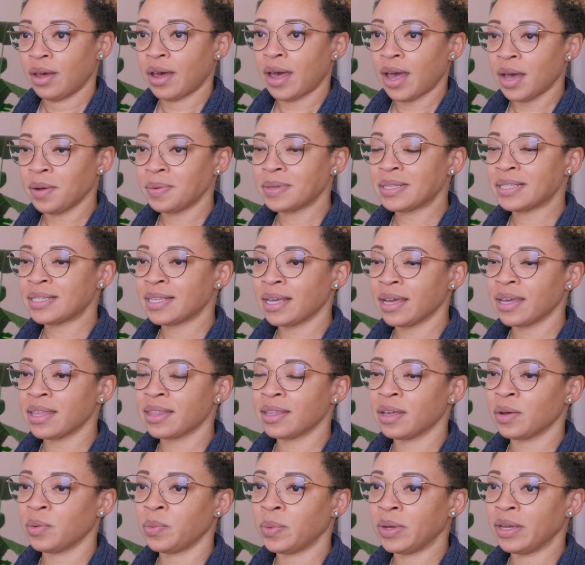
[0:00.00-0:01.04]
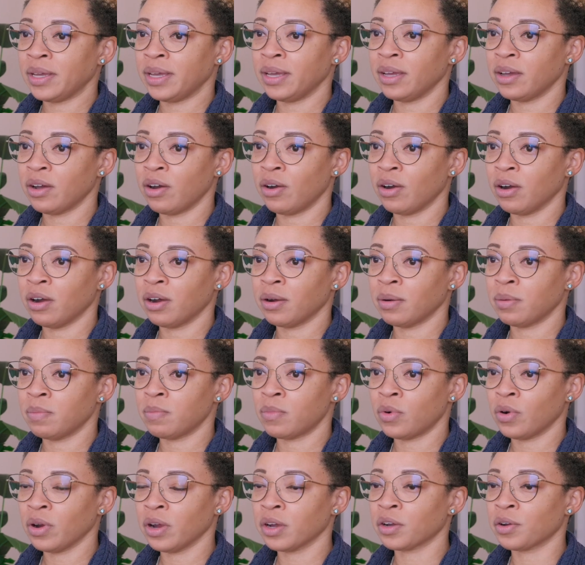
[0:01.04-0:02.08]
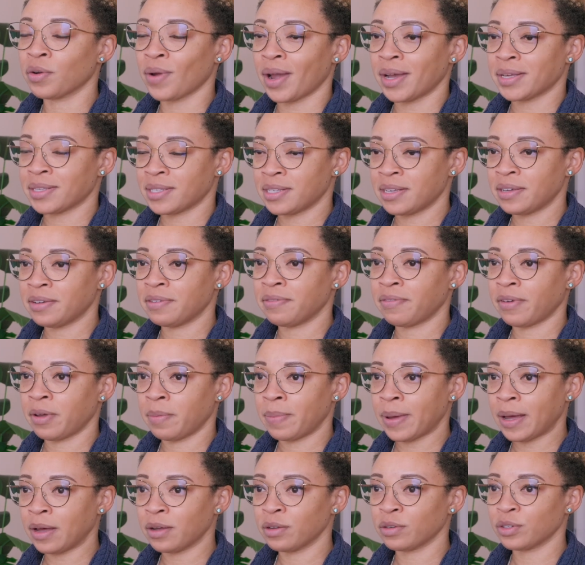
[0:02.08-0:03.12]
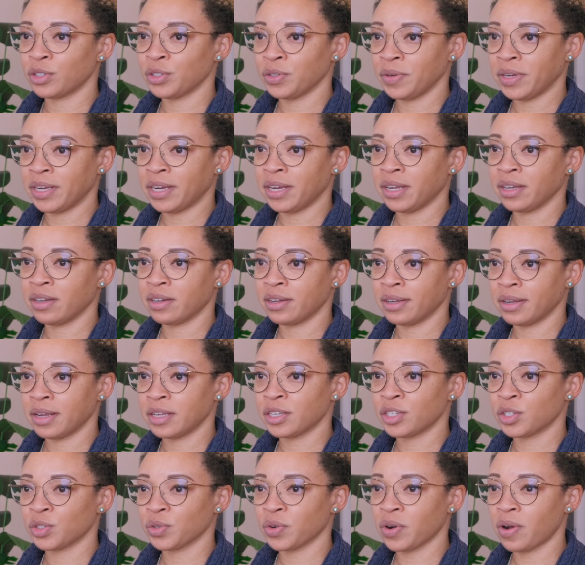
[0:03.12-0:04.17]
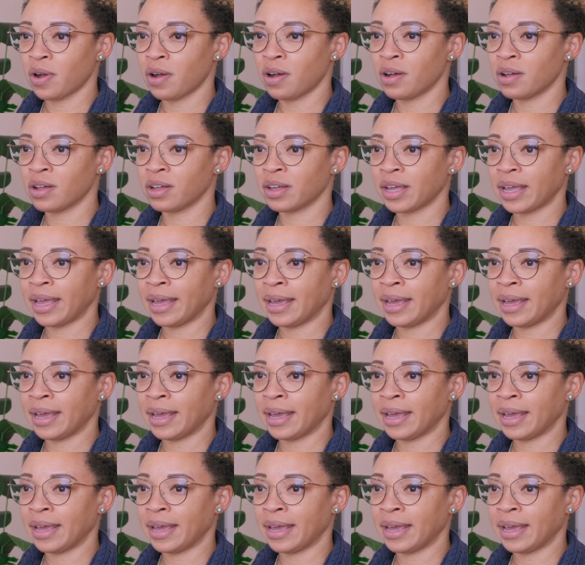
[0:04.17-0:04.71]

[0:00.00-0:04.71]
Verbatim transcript: I would say that we are more aggressive about treating cholesterol